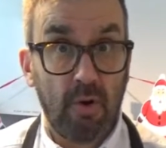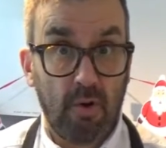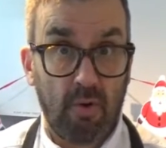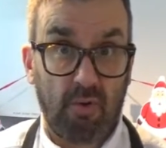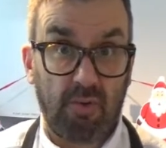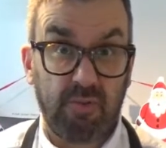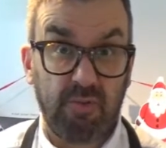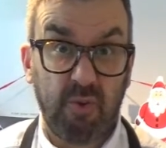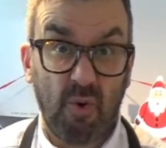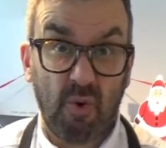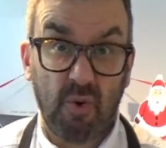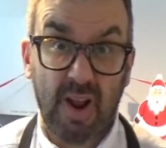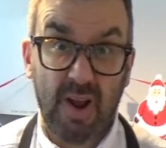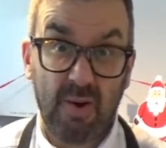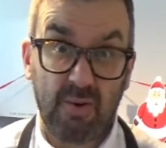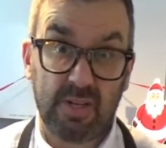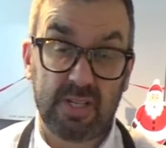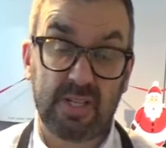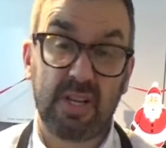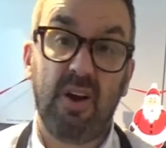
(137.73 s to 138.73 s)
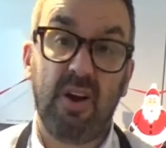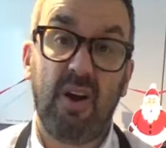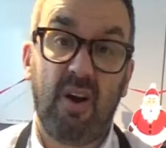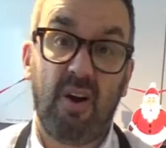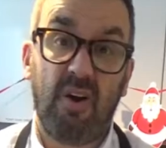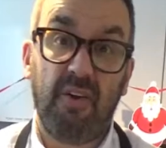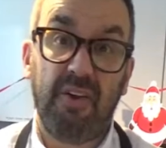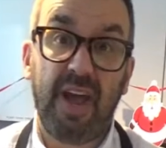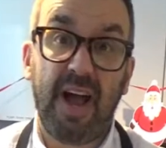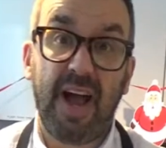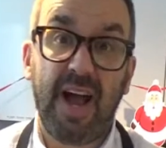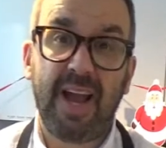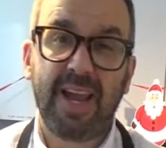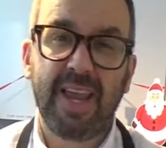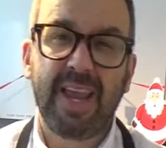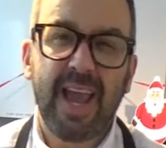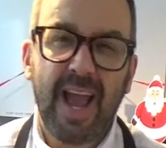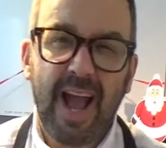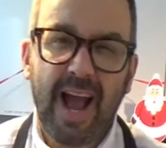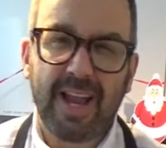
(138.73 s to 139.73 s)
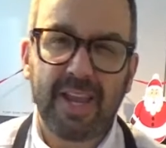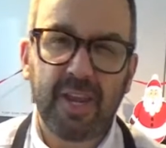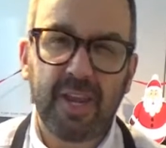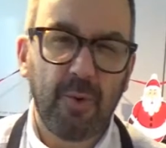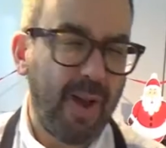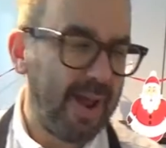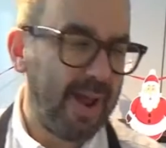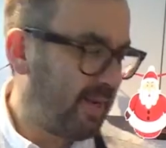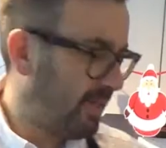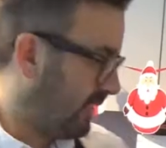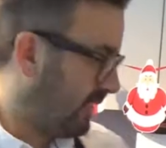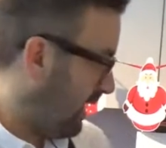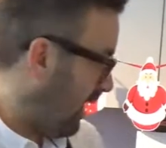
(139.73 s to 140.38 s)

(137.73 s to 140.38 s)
or 4 hours on high, and you end